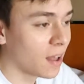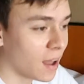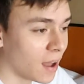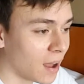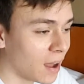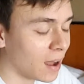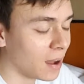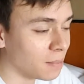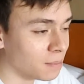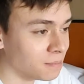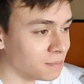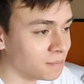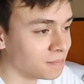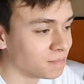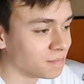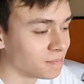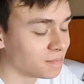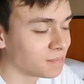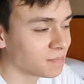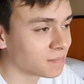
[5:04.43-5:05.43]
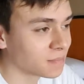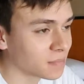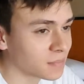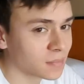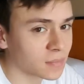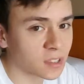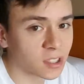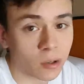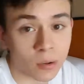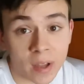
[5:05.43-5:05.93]
Um,
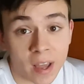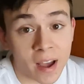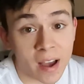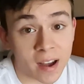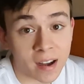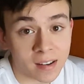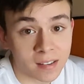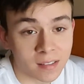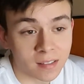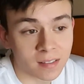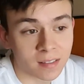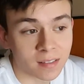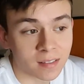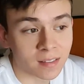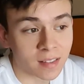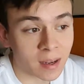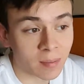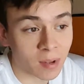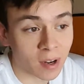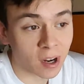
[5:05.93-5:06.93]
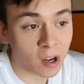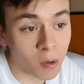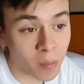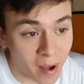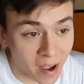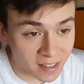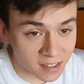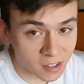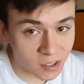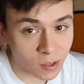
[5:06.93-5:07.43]
so yeah, now I'm gonna go
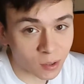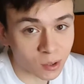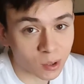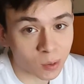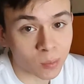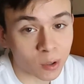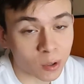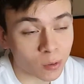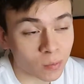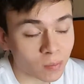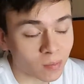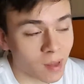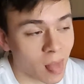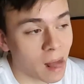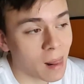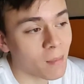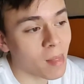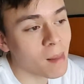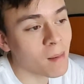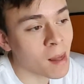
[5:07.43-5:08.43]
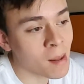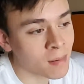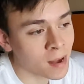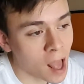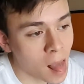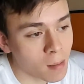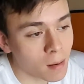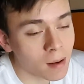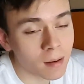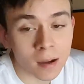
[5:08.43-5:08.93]
back to Dotonbori. Blah, blah,
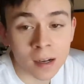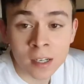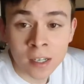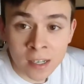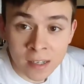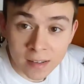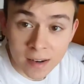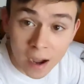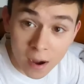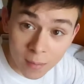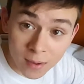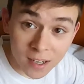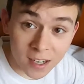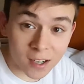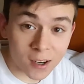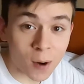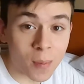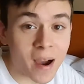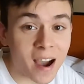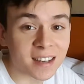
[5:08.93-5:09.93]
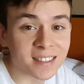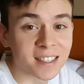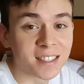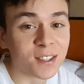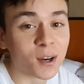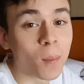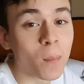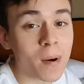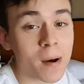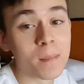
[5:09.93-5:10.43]
blah, blah. Now I'm gonna go back to
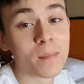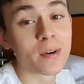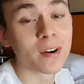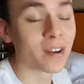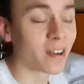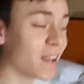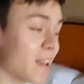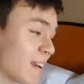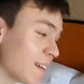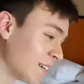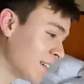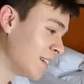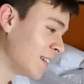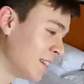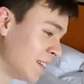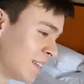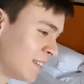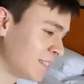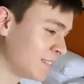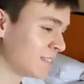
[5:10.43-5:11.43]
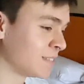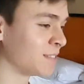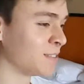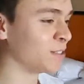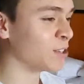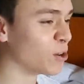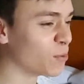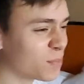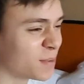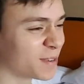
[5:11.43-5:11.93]
Dope
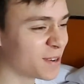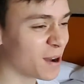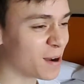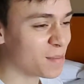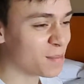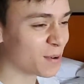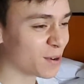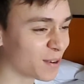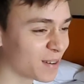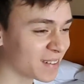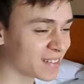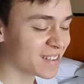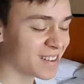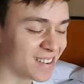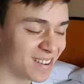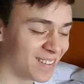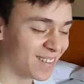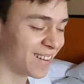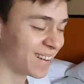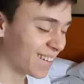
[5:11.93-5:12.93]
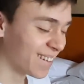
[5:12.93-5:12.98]
Dope Donbury, no.